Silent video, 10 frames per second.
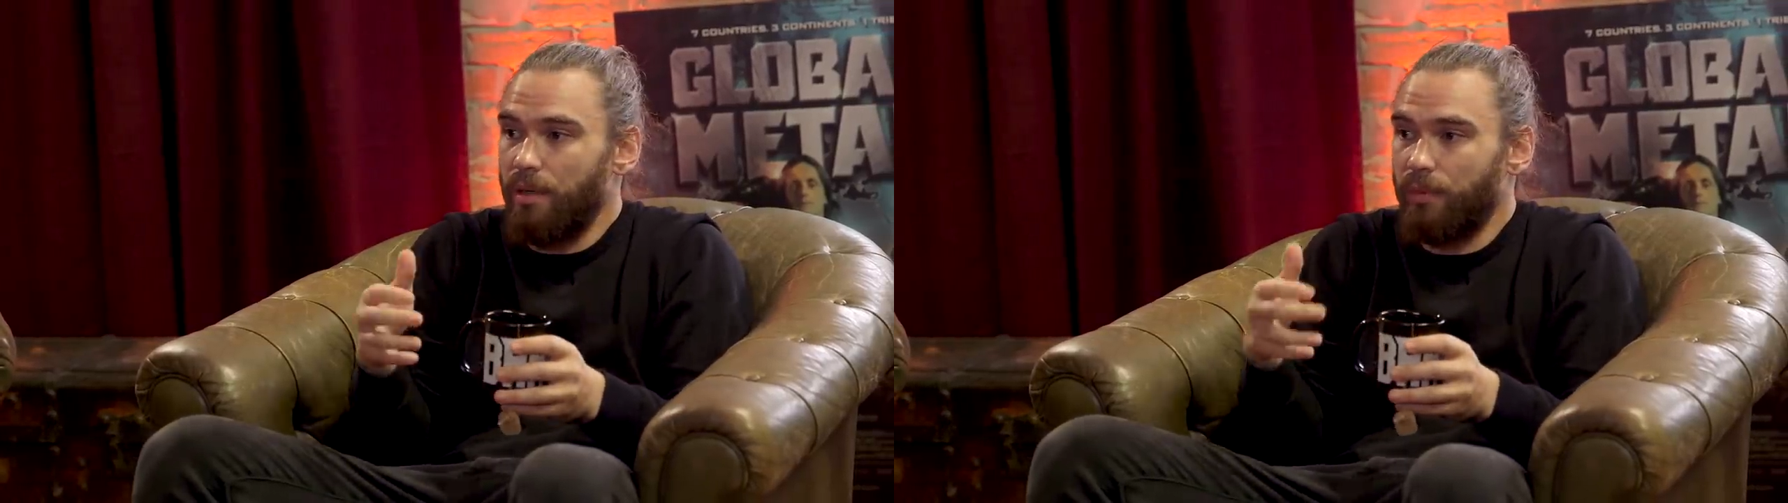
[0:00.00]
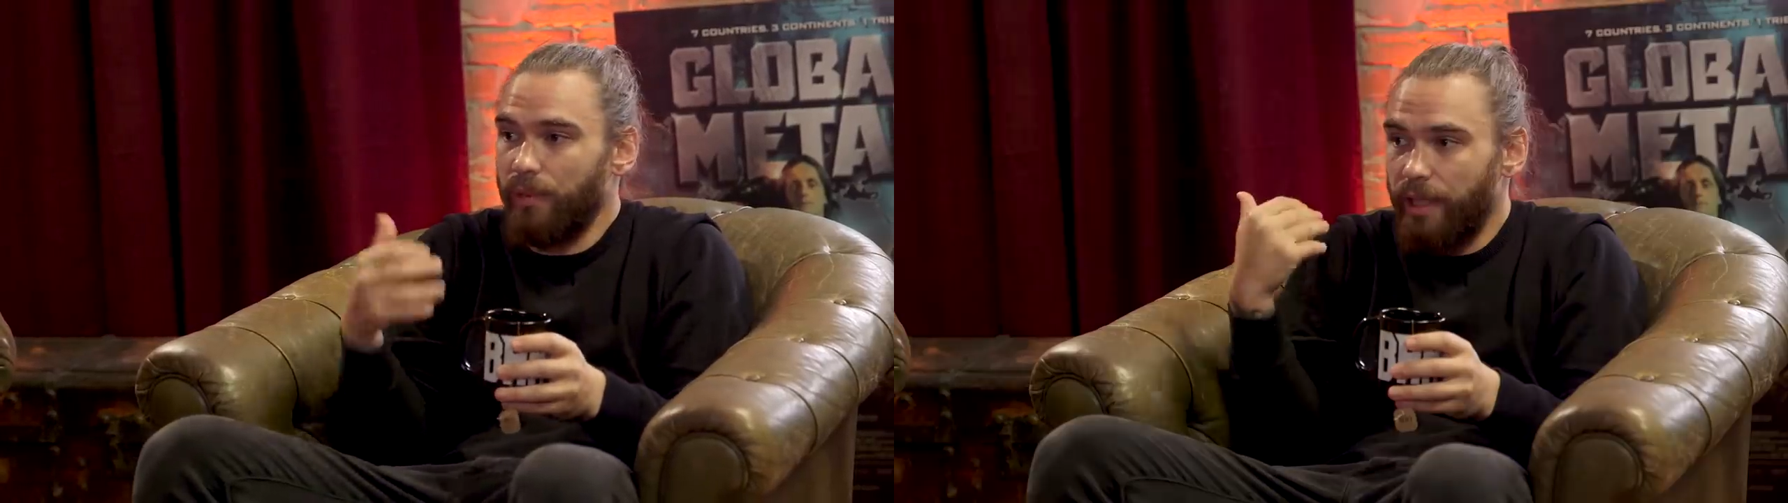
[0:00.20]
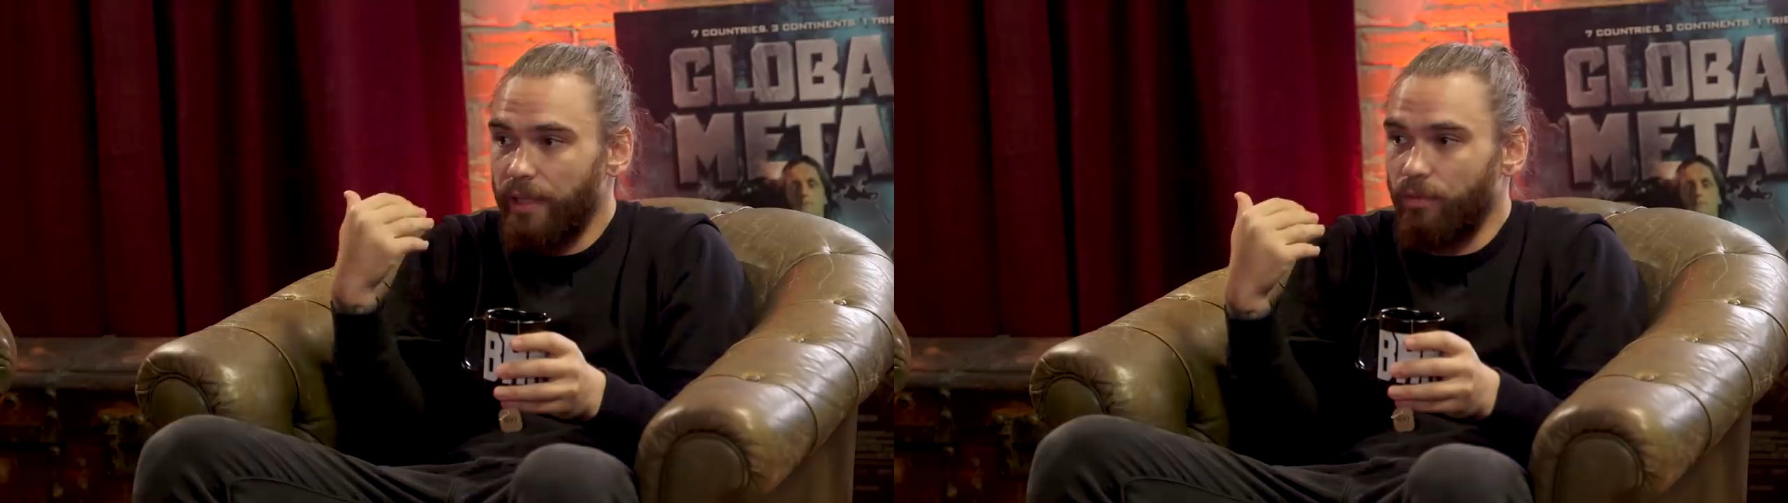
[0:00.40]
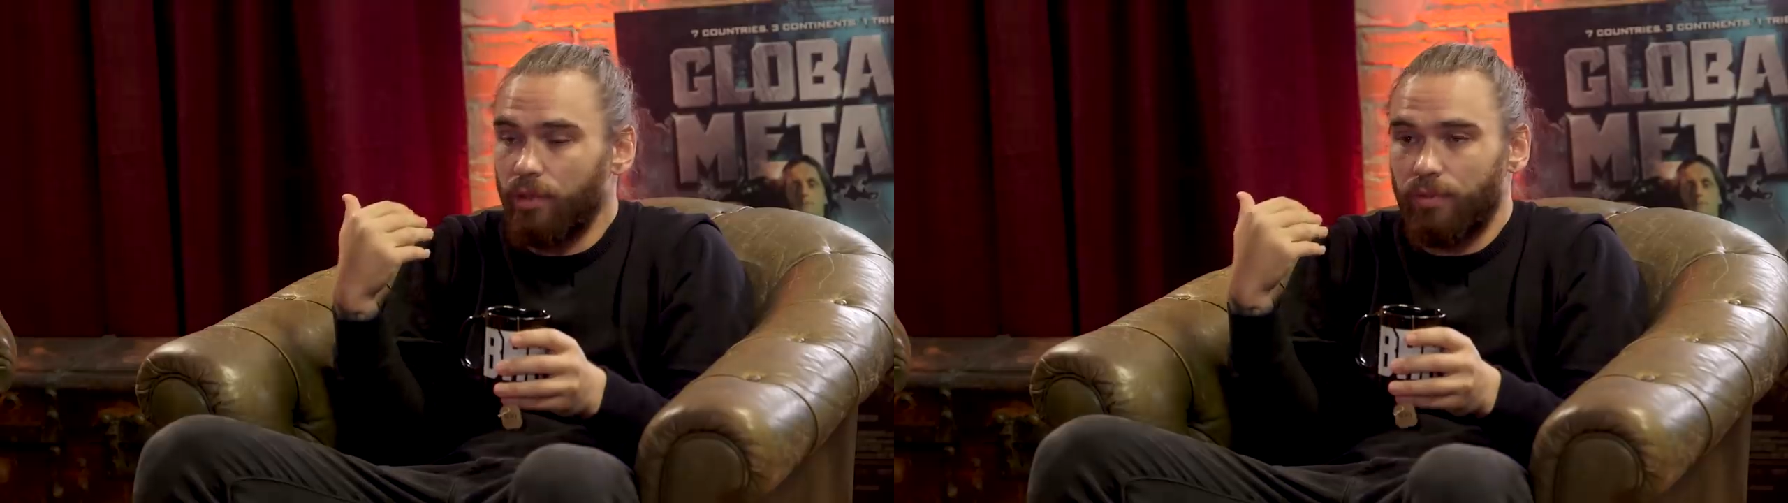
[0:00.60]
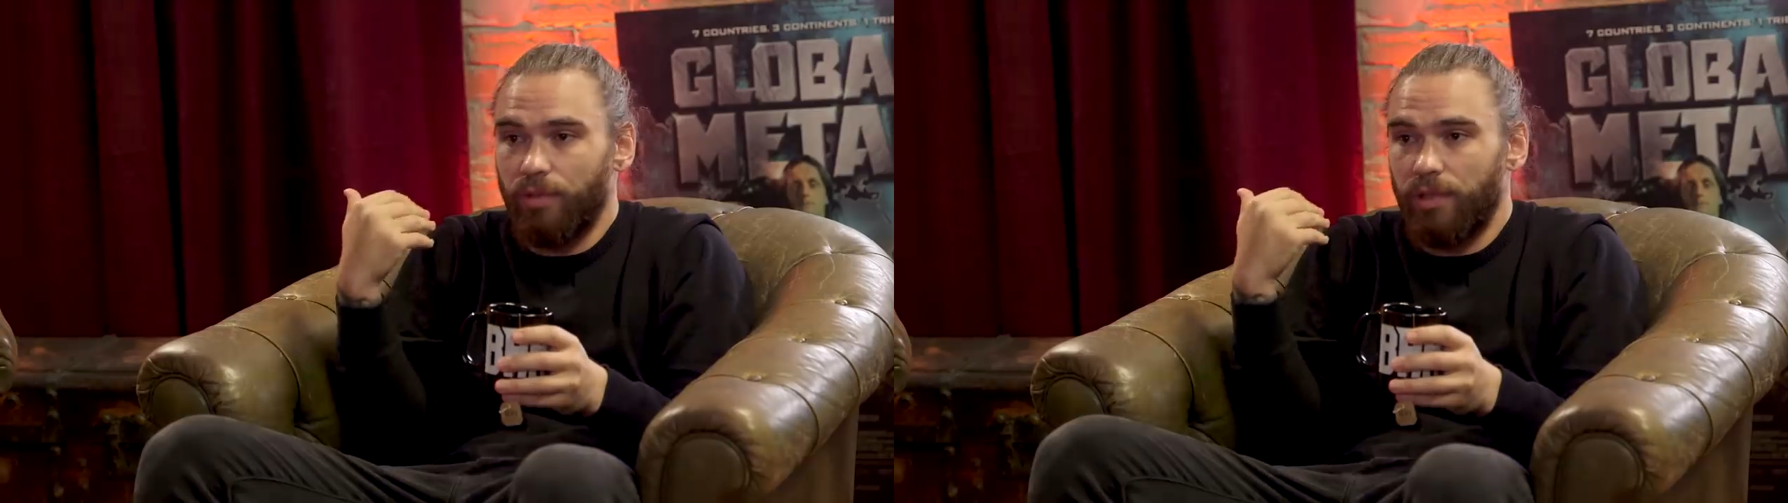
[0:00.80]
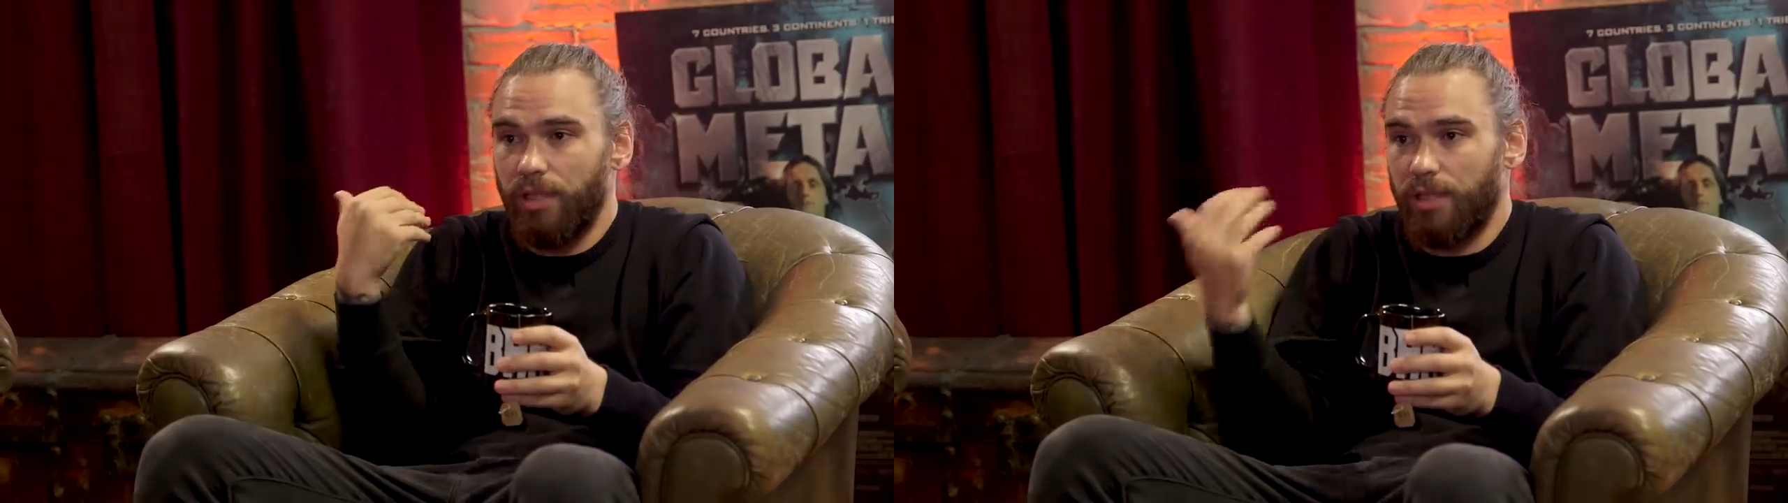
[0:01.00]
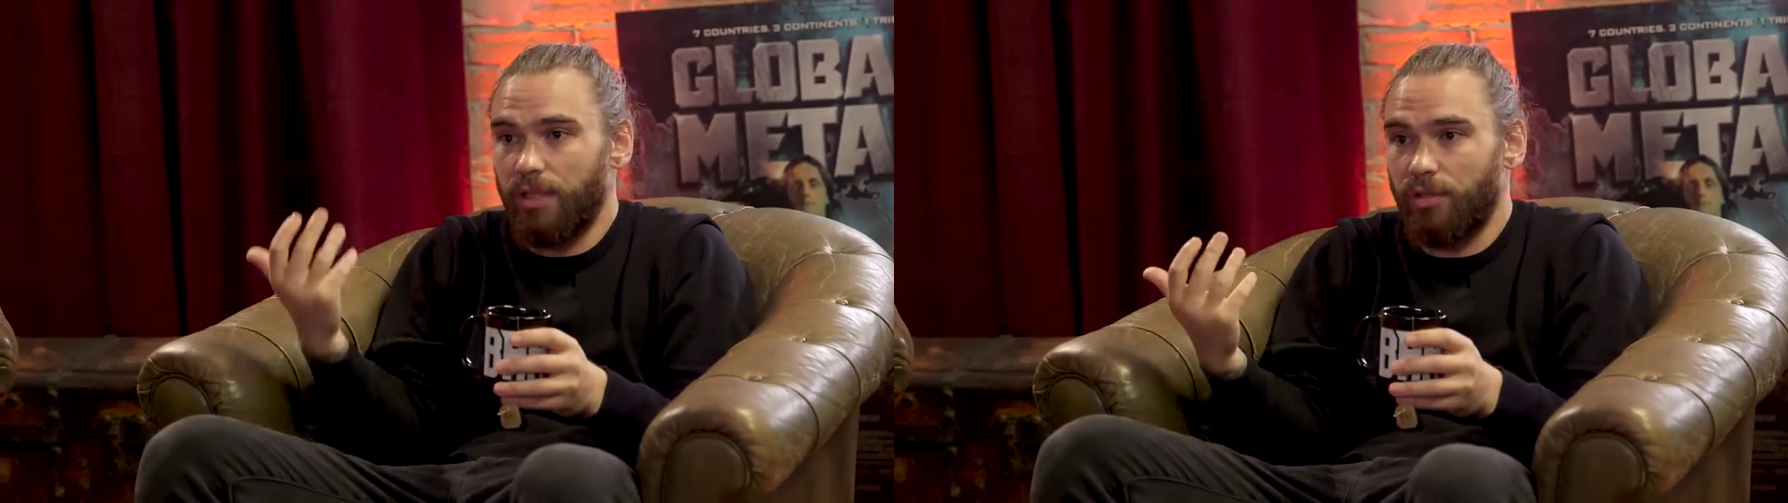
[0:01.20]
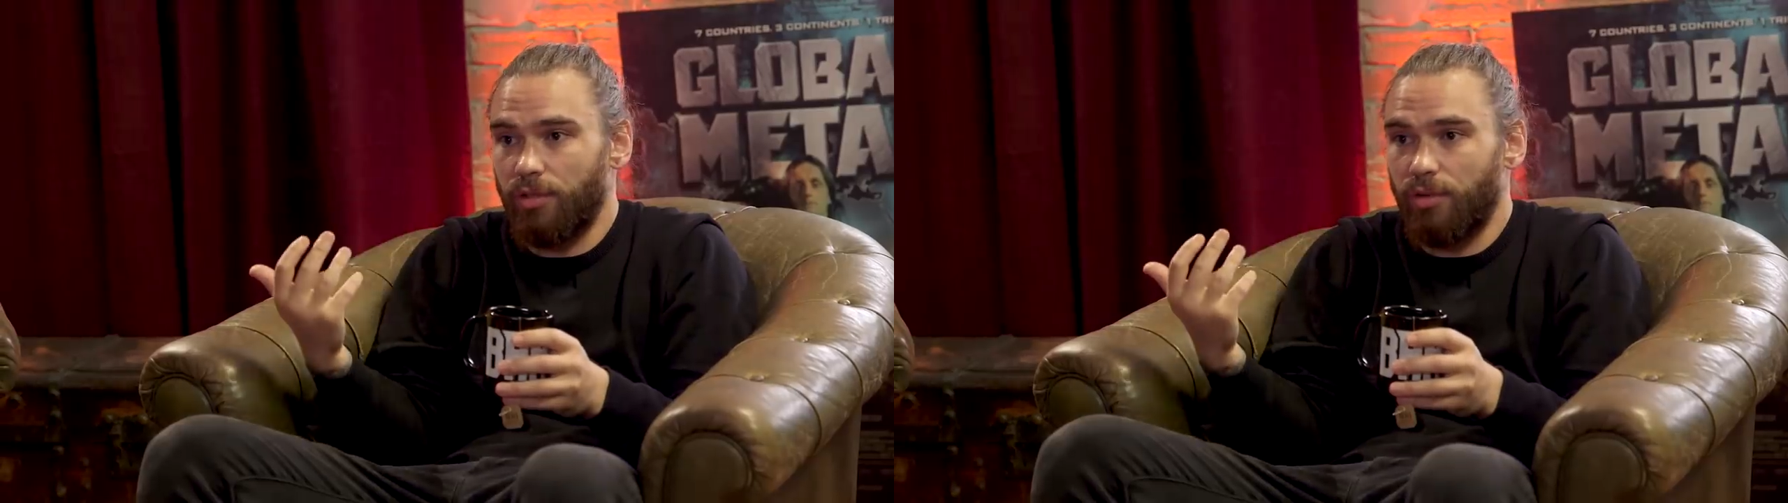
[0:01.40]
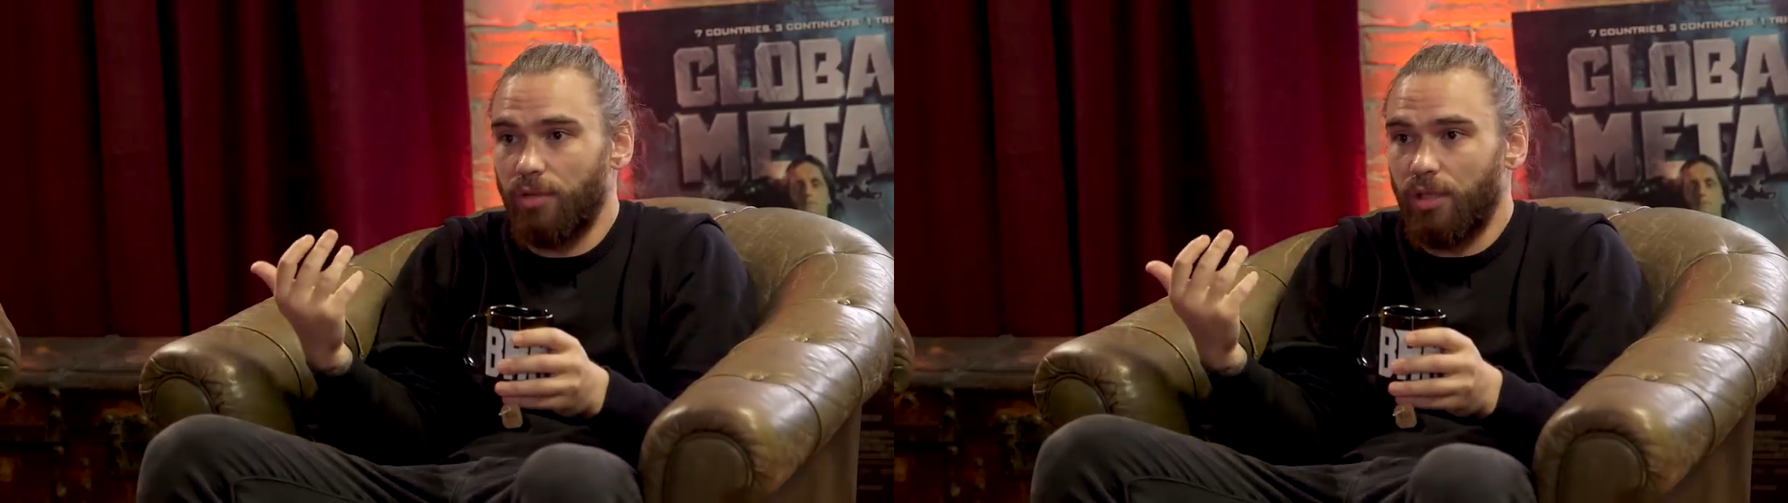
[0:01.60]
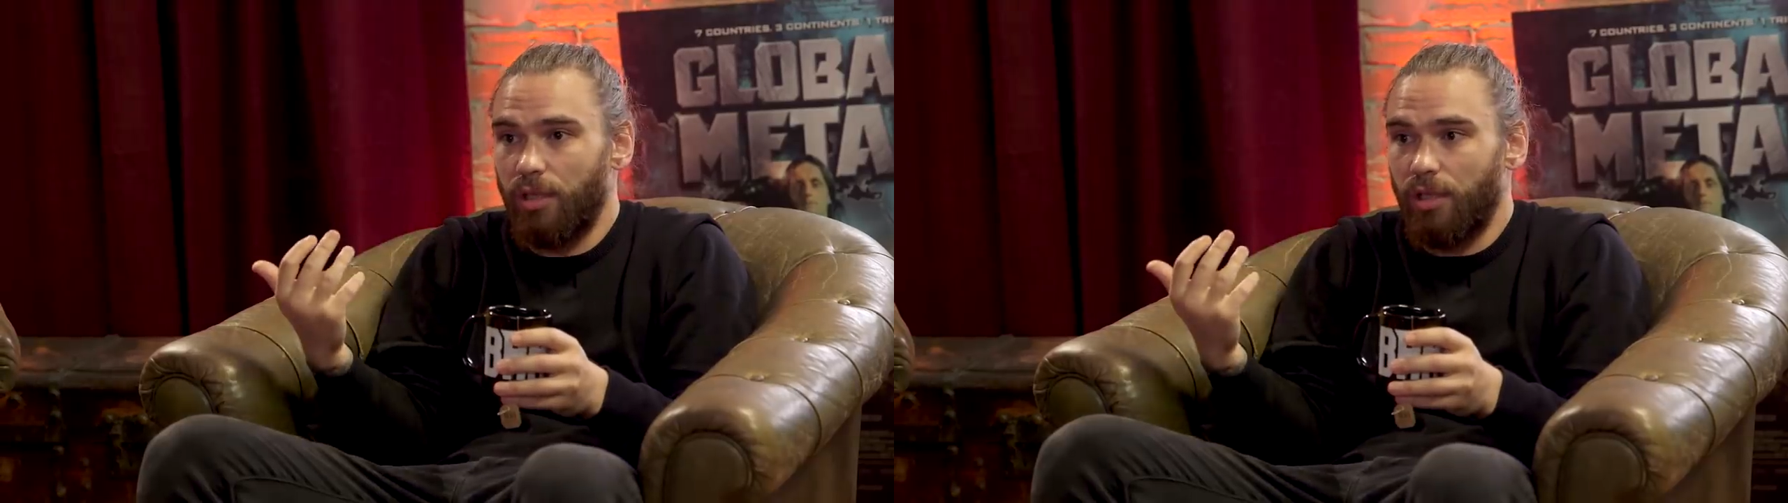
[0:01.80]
play what we listen to,